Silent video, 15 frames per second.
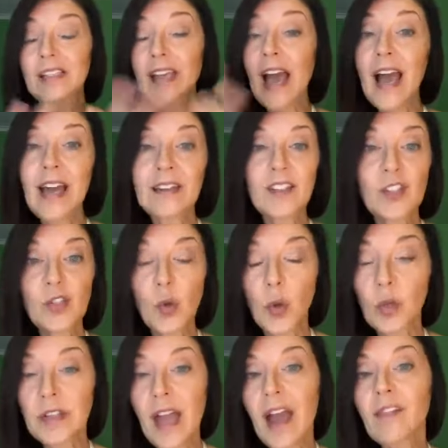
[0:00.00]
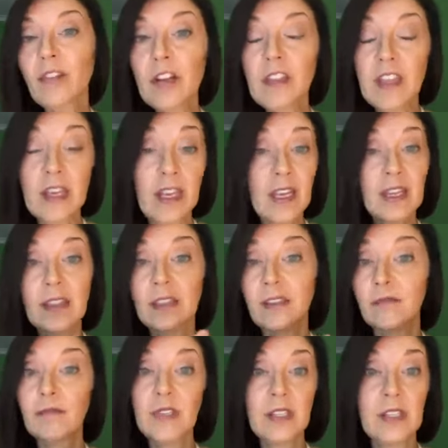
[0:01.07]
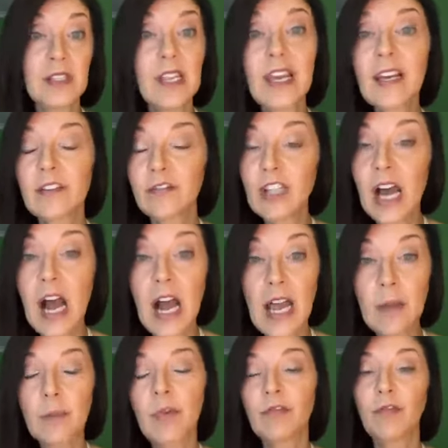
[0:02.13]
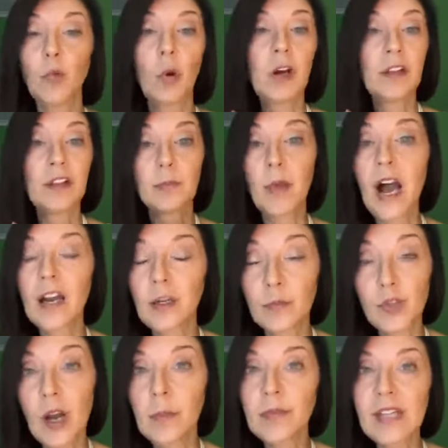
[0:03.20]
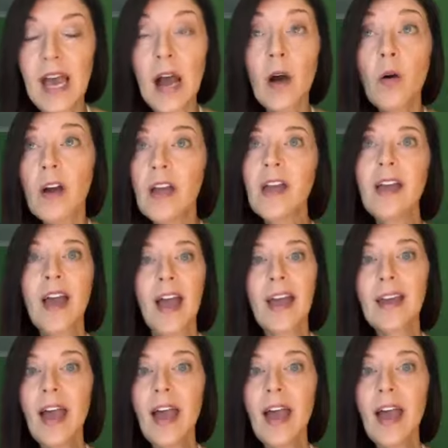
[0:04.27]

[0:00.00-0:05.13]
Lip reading: dad sold everything in the nick of time before the bottom dropped out, and